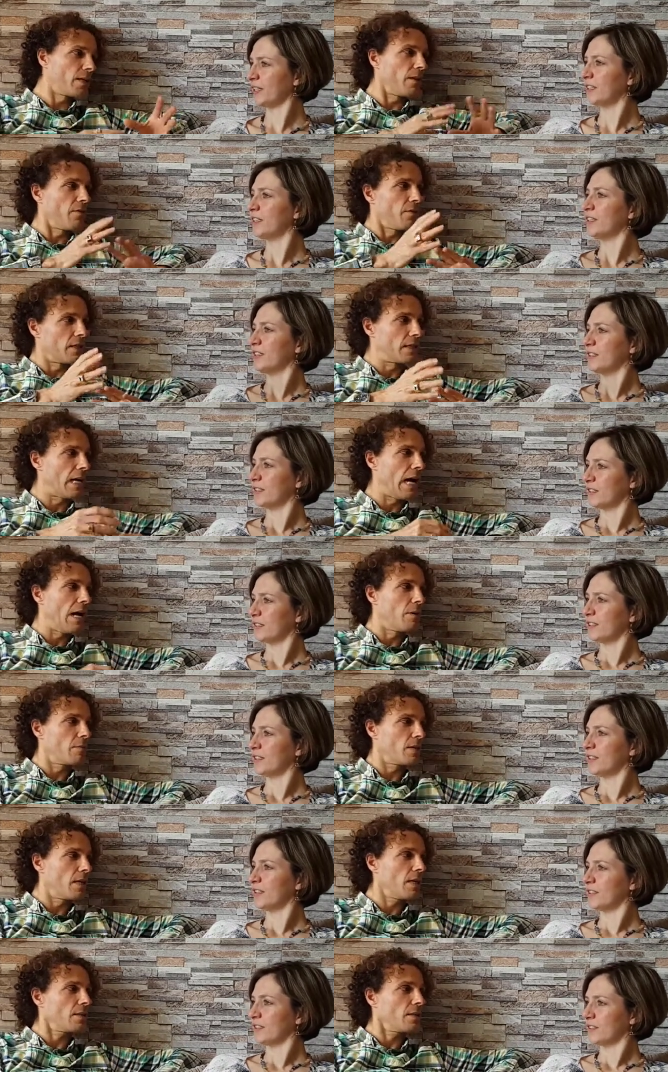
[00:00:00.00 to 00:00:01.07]
Speaker 1: at different times.
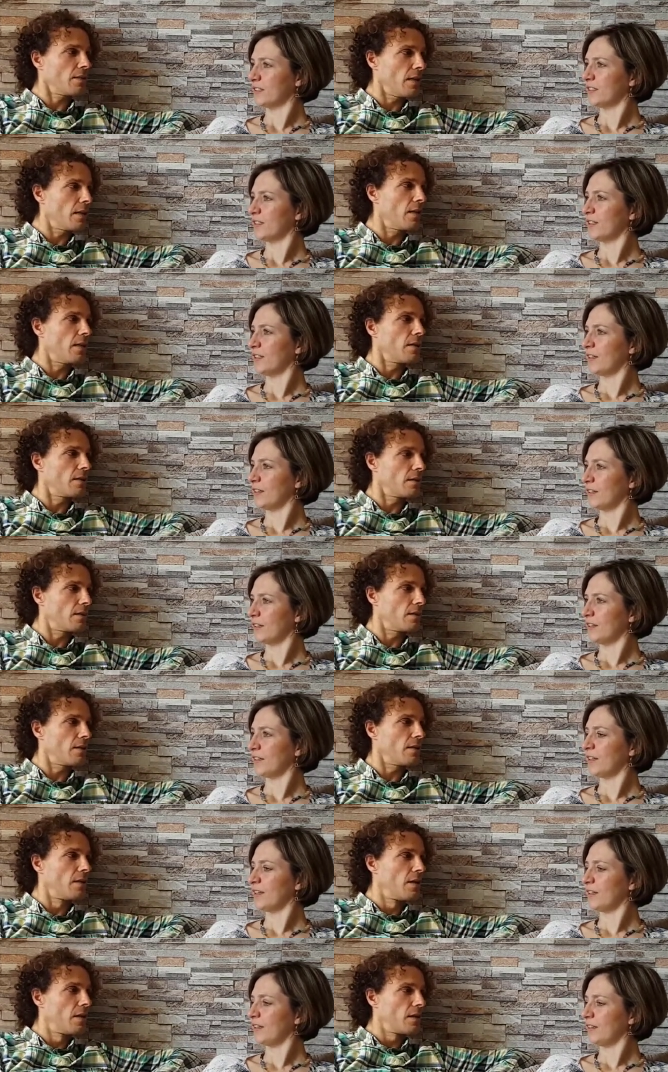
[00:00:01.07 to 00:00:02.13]
That's, I think, is
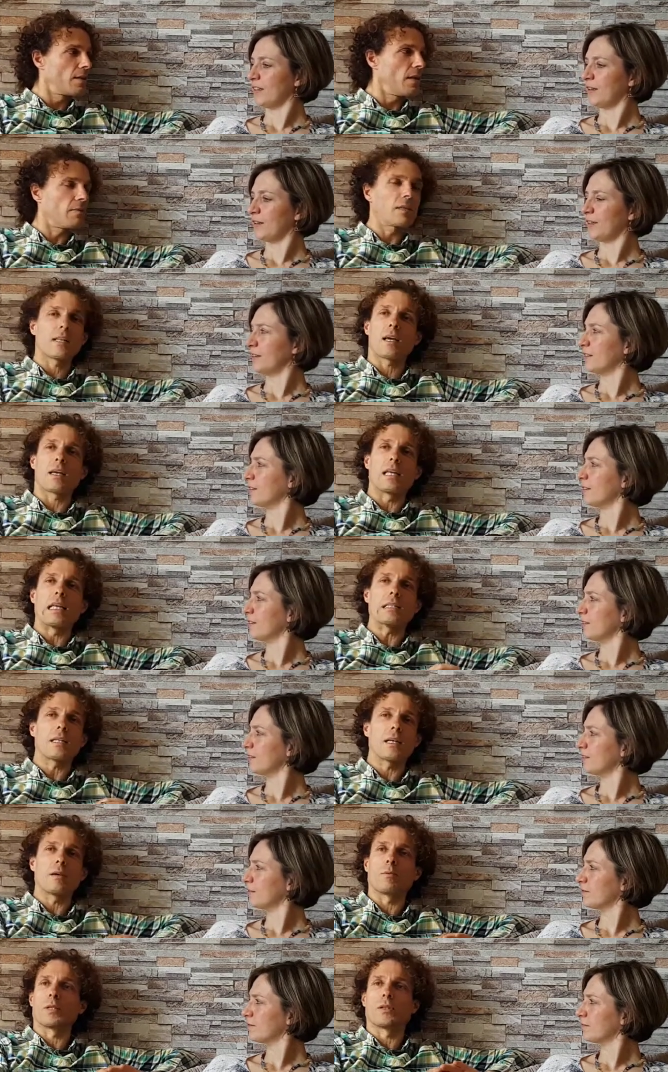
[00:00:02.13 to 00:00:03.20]
something that in Italy
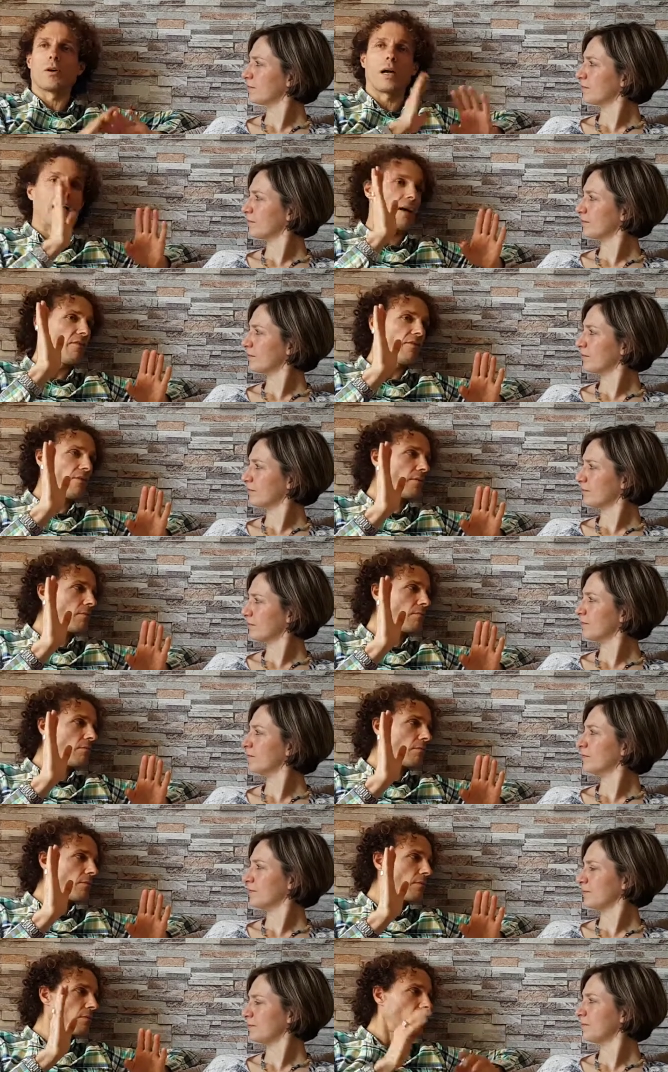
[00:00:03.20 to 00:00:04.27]
we don't have.
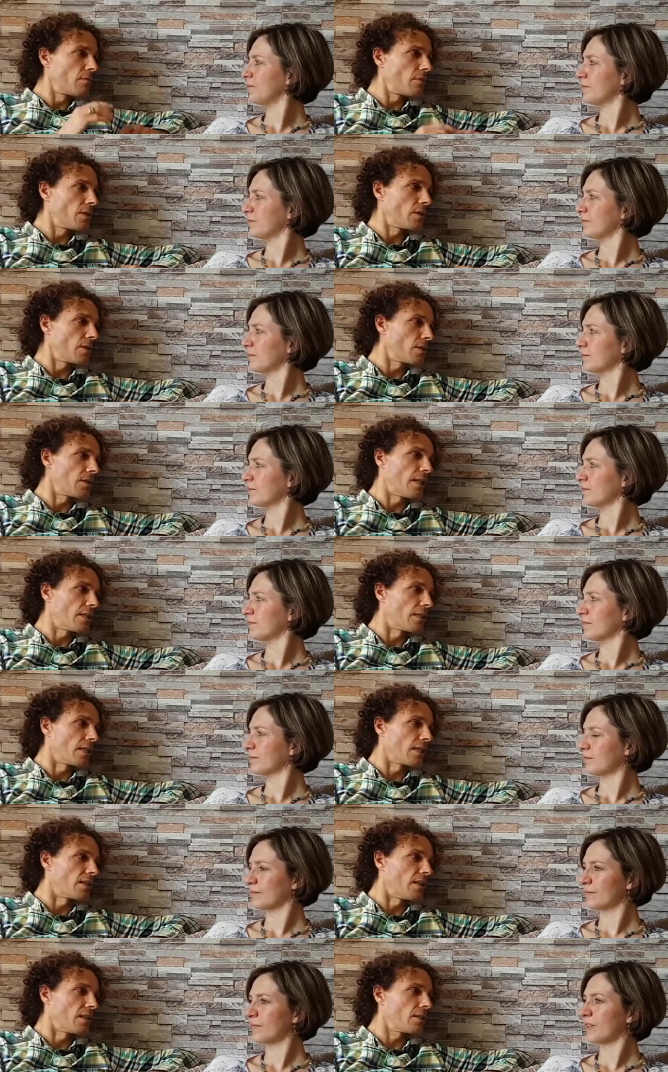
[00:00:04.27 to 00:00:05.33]
Mm-hmm.
Speaker 2: It just doesn't
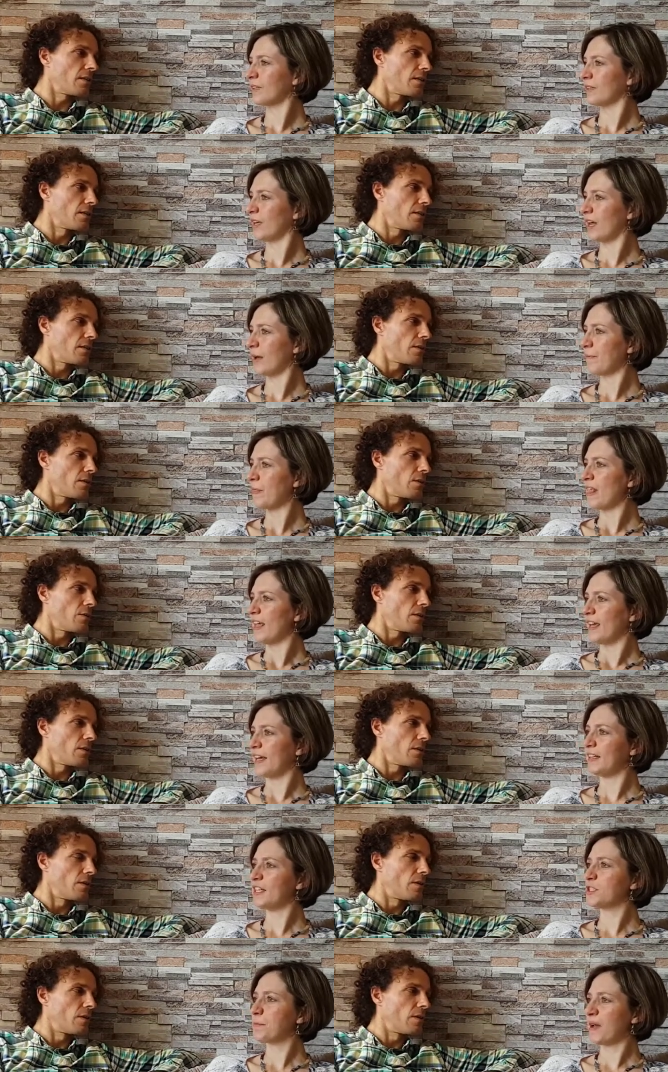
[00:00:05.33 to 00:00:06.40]
exist. Yeah, it
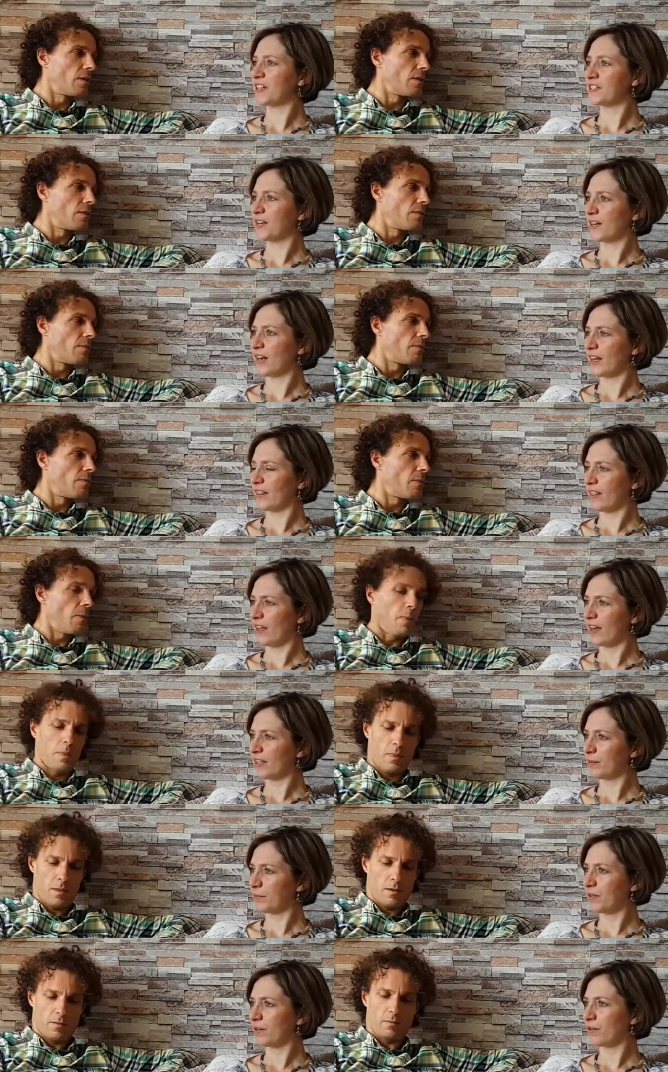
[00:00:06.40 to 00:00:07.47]
is better like that,
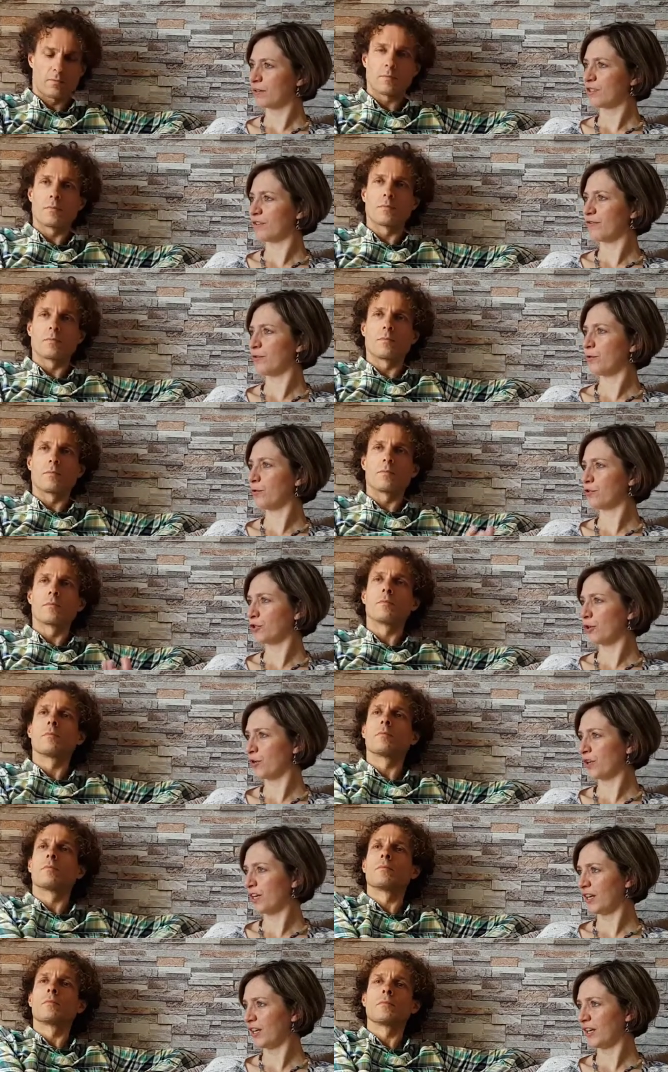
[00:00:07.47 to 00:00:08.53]
because if you lose your
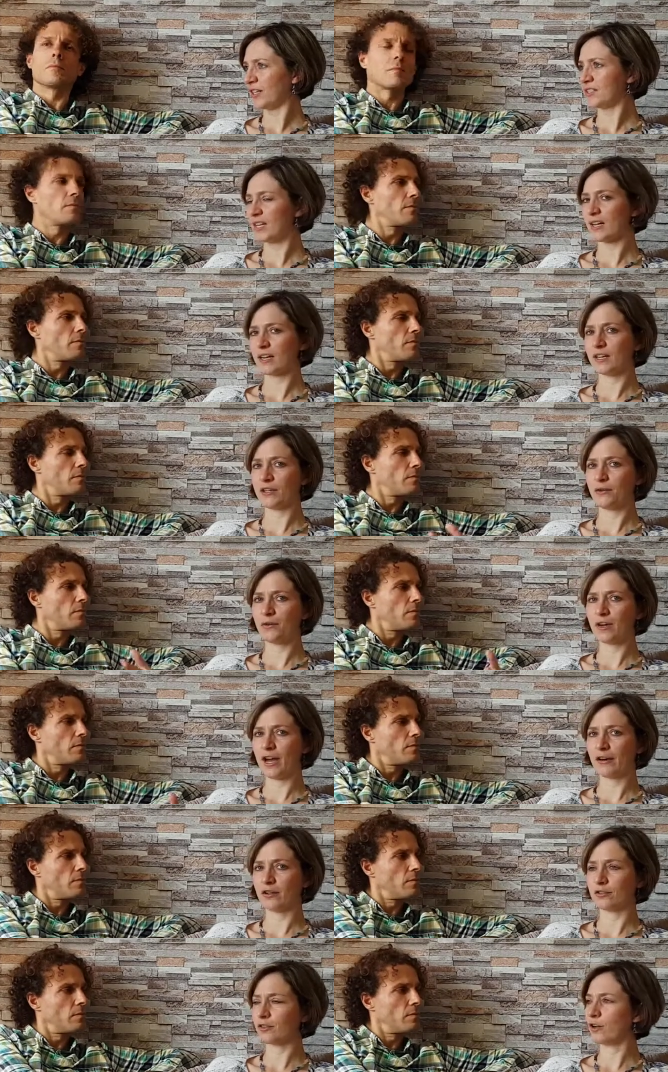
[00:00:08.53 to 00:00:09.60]
key, exactly, you
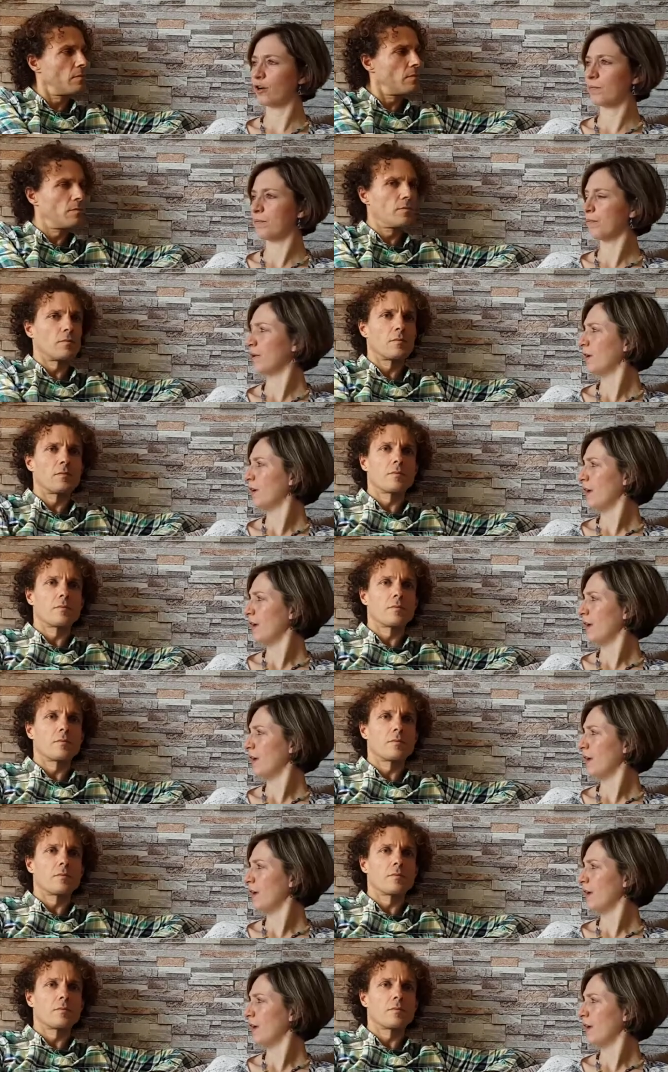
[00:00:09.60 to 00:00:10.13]
cannot come